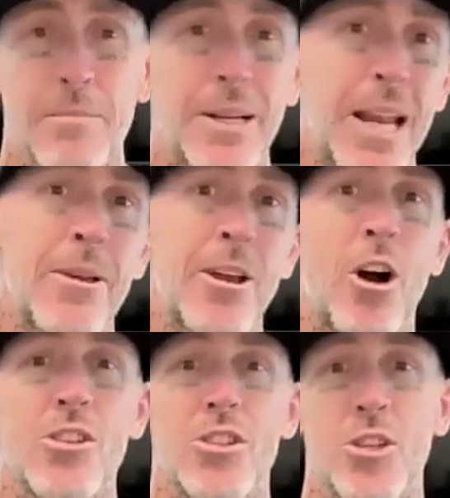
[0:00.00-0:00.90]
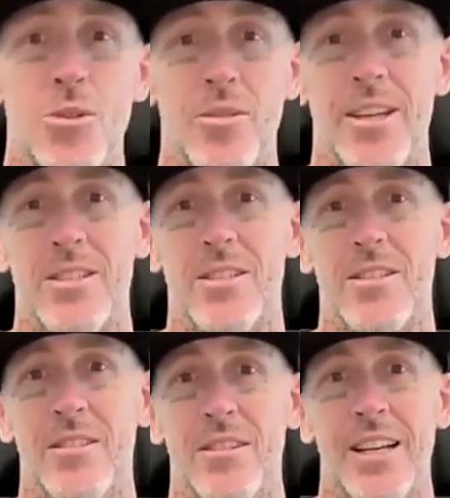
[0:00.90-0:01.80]
But let me ask you
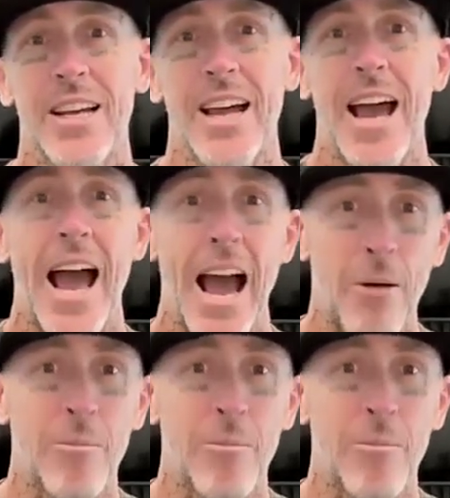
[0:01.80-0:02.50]
this. How